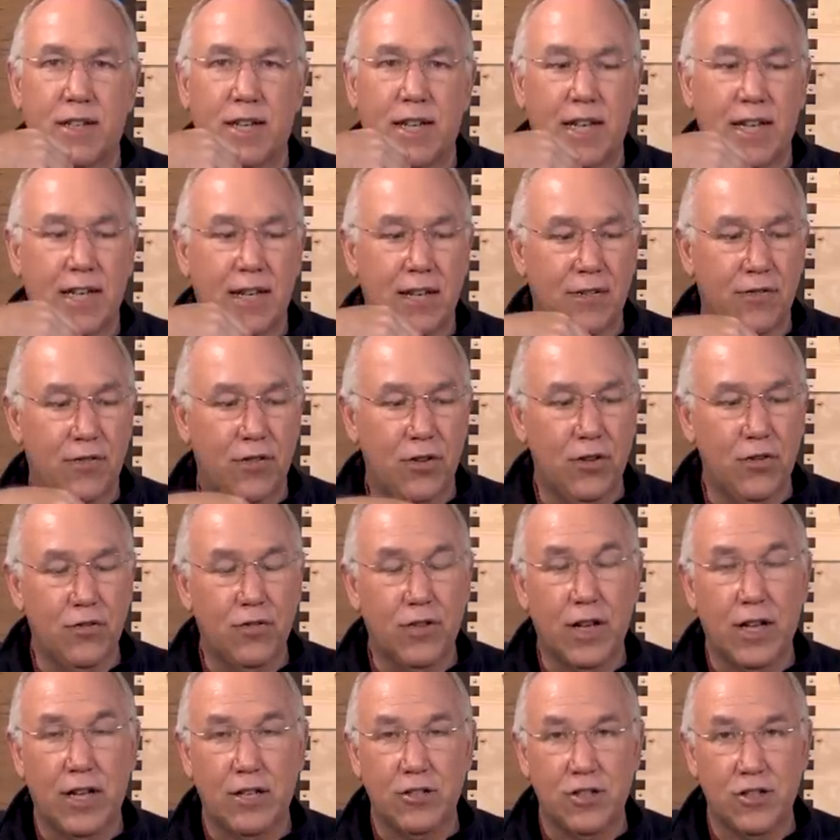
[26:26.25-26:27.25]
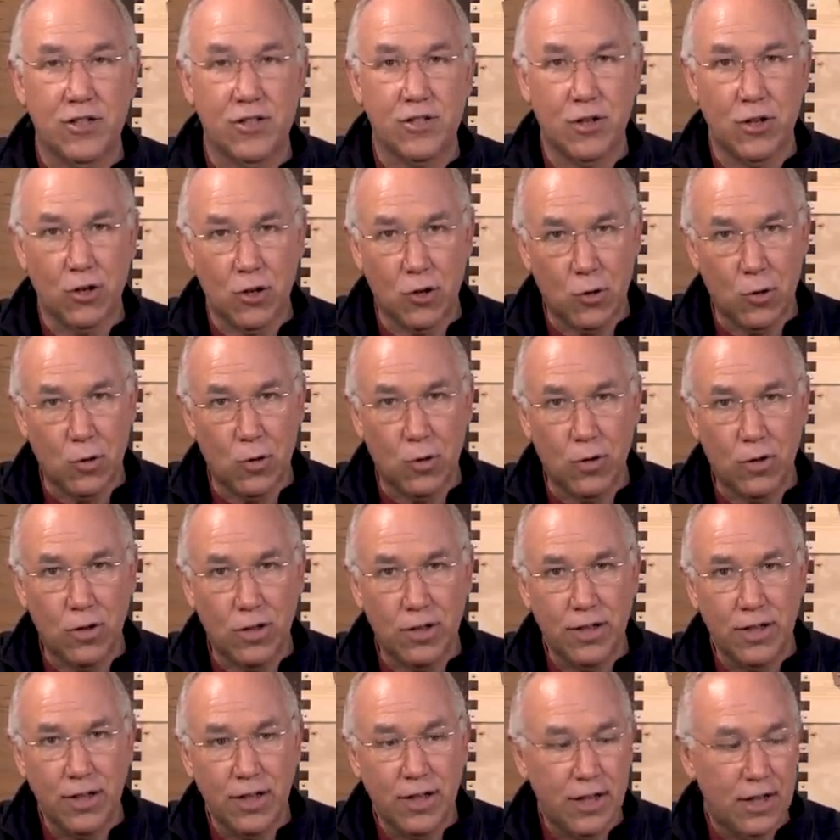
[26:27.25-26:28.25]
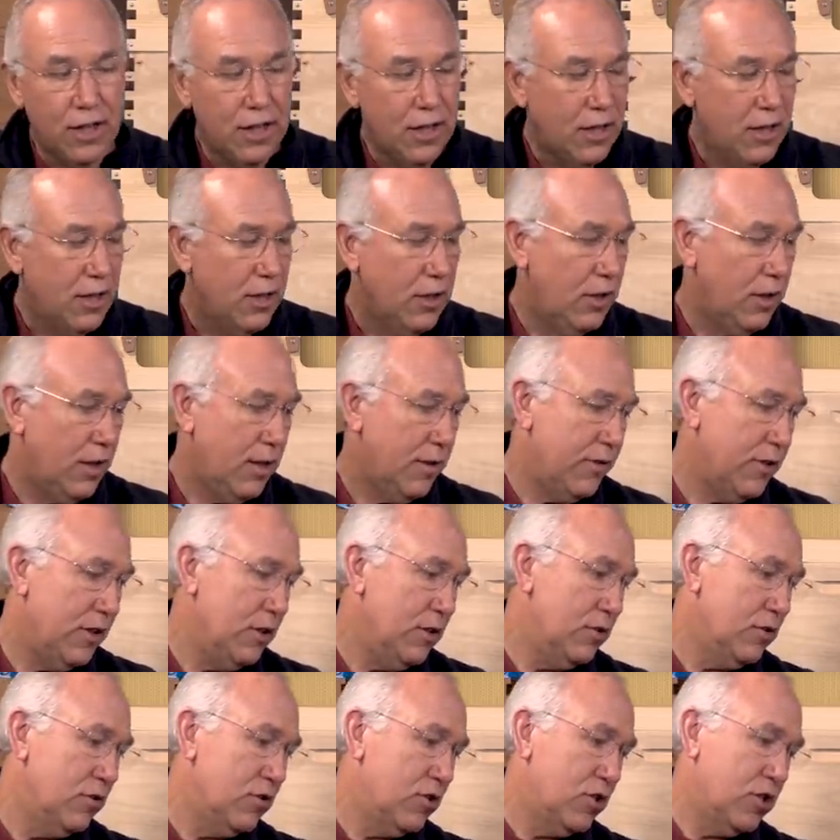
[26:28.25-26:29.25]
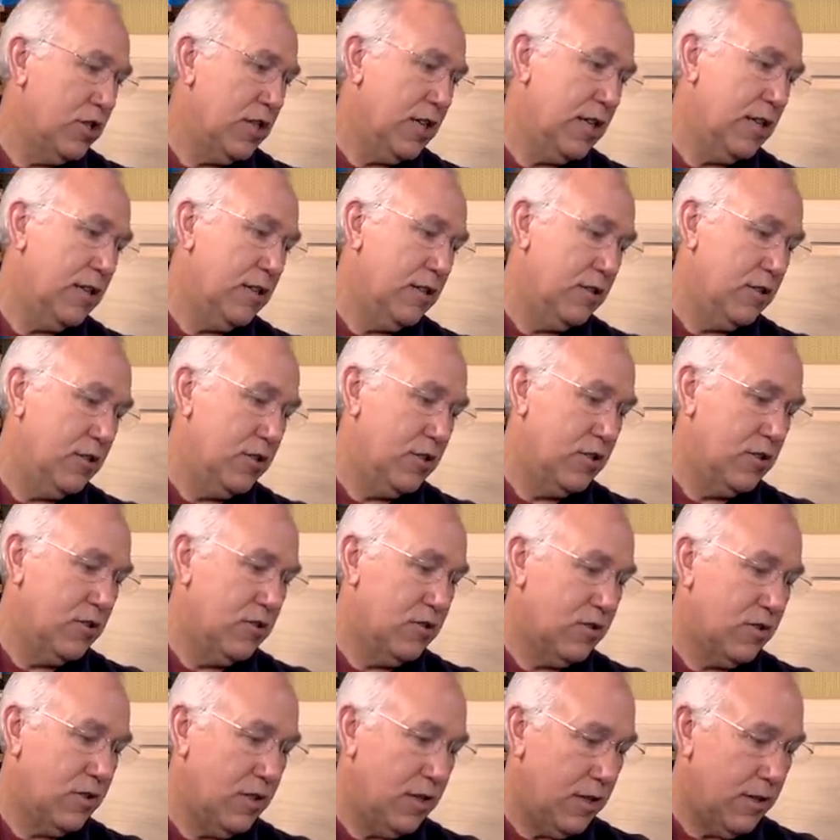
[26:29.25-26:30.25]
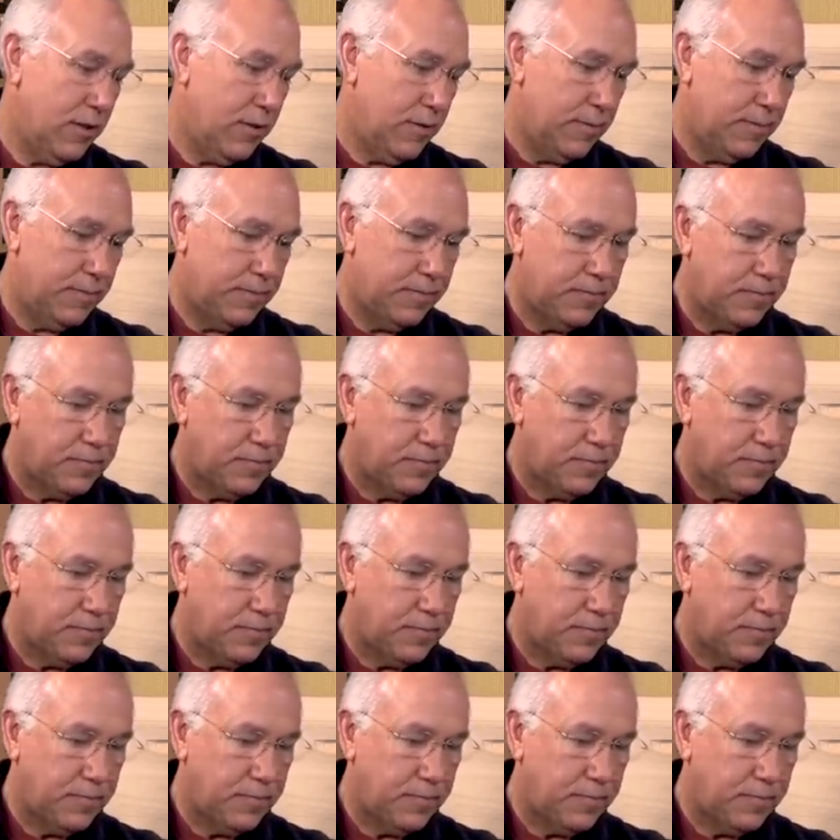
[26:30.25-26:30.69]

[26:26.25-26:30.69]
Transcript: And if you've got just a hole, you have a huge challenge. So,